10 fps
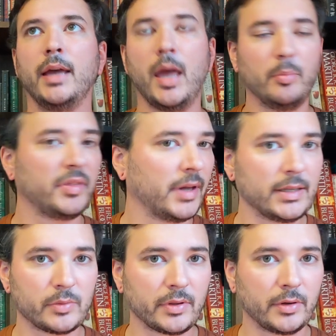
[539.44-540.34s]

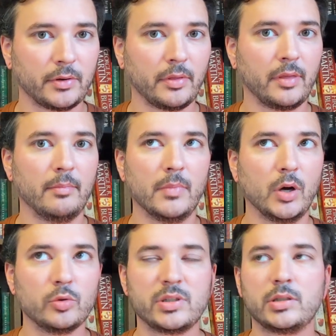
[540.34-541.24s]
empathize with her the
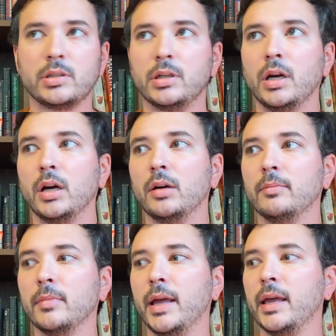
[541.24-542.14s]
most.
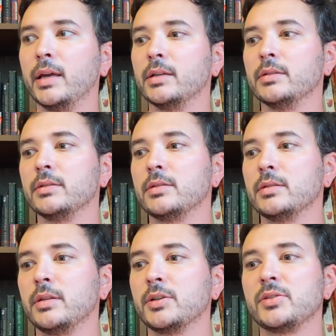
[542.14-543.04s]
And
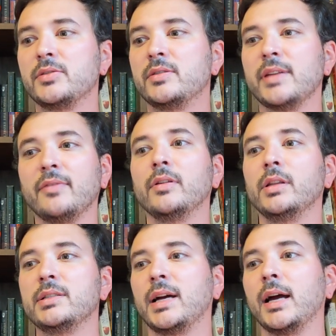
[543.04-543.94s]
there's
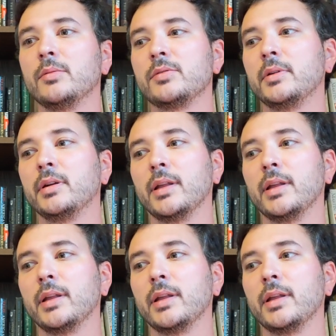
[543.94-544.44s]
definitely times where you're